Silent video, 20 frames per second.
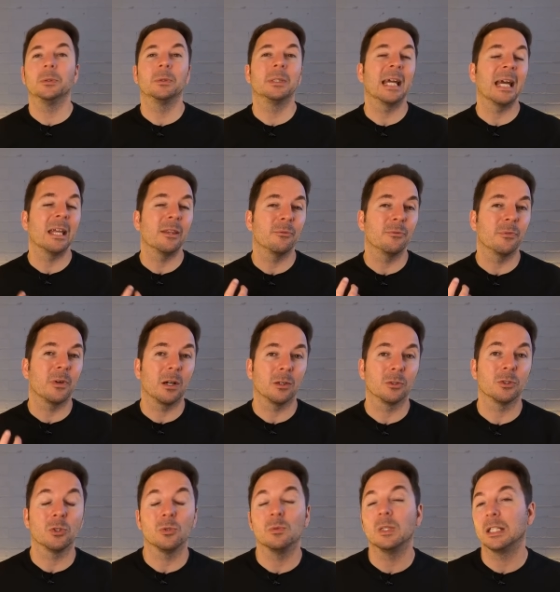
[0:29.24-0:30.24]
you get the
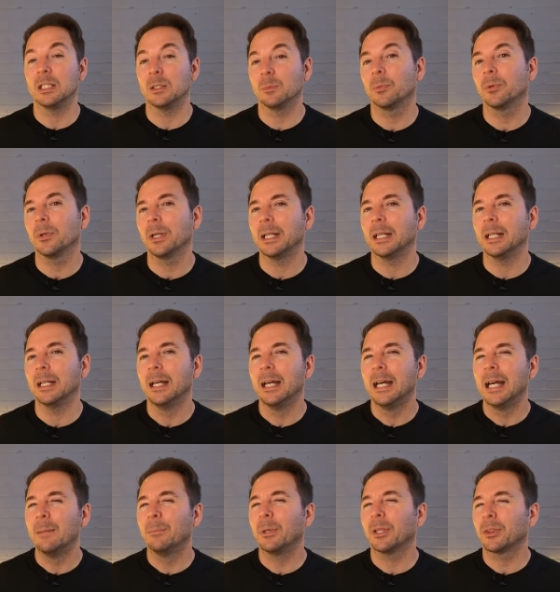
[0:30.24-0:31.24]
files you need to print,
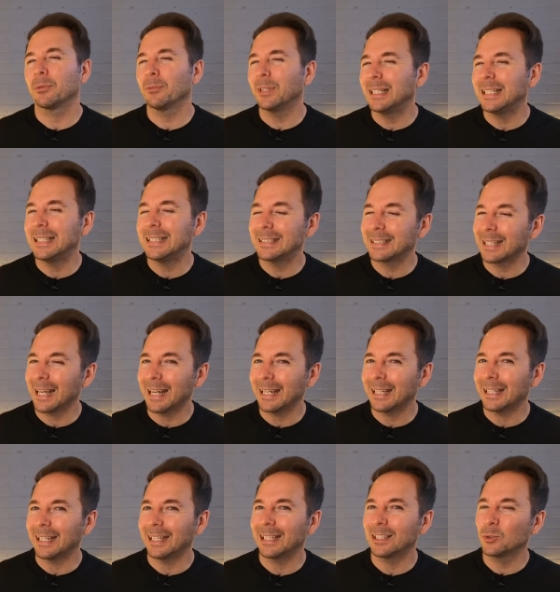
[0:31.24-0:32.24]
but 3D
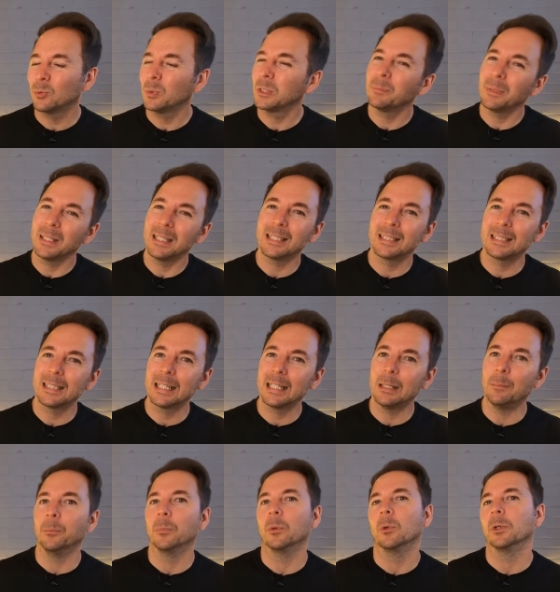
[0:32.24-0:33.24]
scanning has always been the
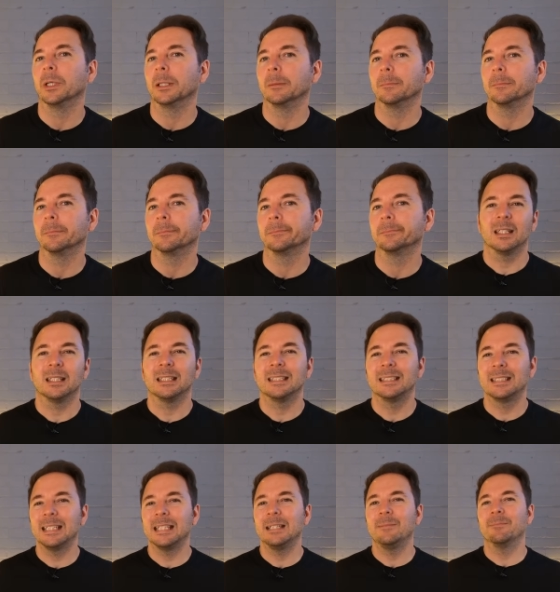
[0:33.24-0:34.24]
sticking point. You
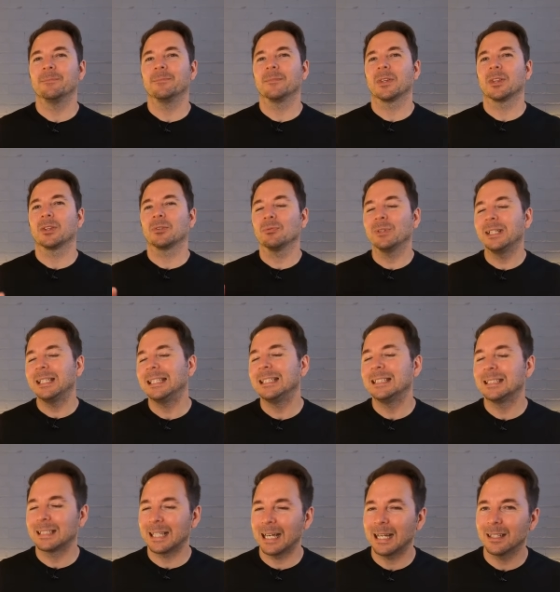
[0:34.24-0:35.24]
see, 3D
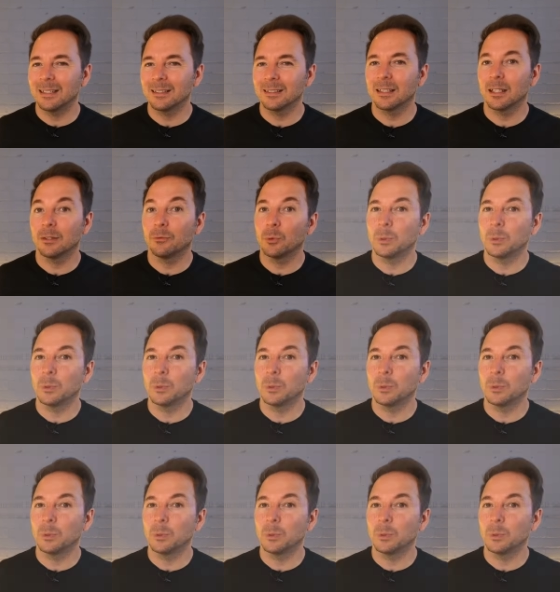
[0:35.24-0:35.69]
scanners have